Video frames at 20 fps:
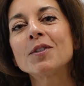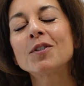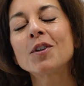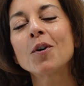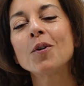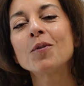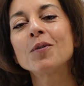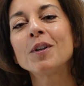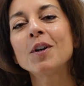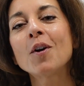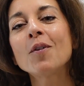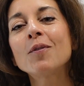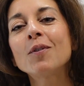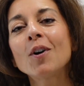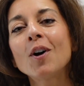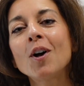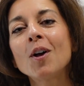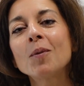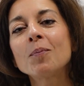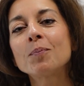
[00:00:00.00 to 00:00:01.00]
So the
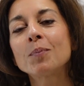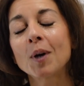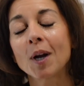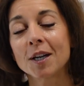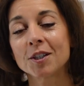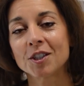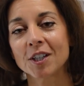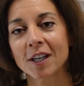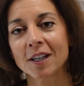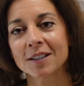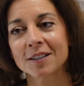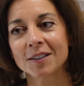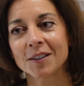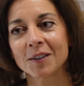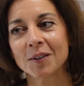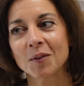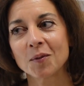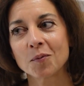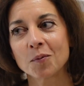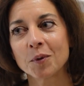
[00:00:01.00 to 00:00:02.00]
overall project,
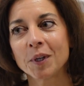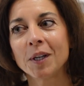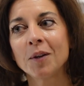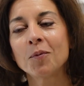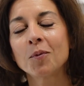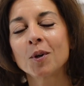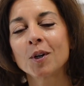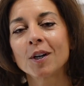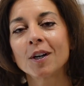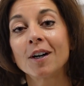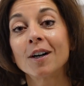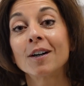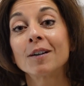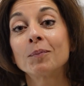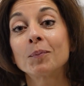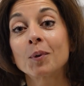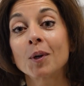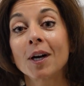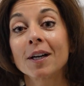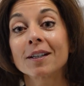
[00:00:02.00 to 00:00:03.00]
we were a
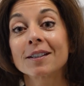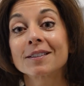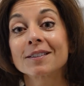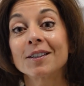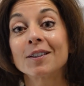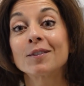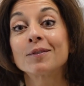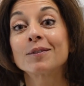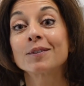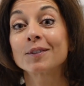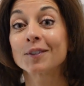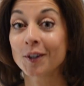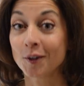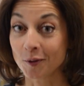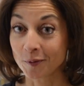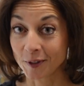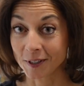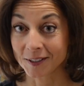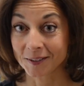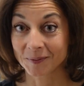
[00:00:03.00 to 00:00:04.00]
product of
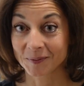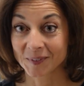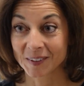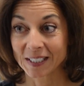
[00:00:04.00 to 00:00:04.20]
COVID.